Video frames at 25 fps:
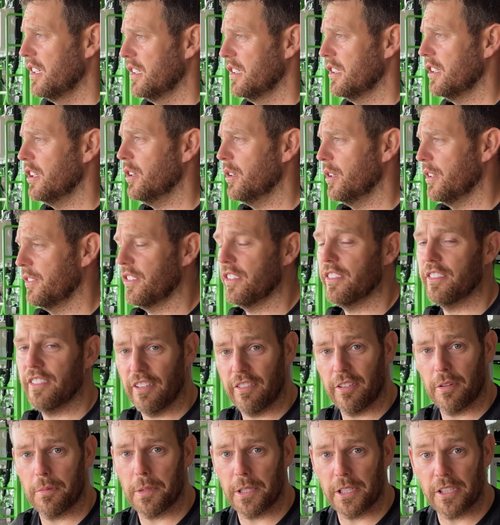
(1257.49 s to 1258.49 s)
no, if you've
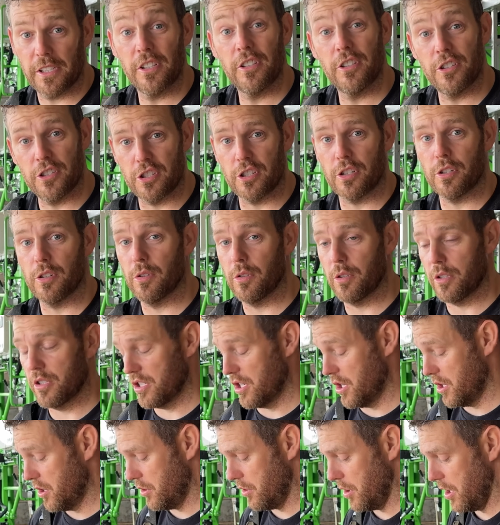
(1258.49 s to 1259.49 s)
never been, you should go
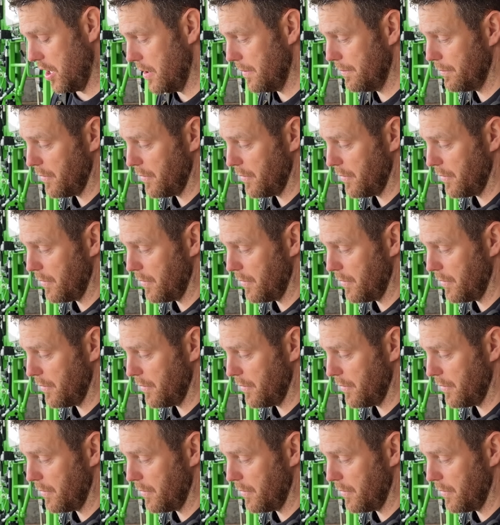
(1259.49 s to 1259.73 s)
because it's great.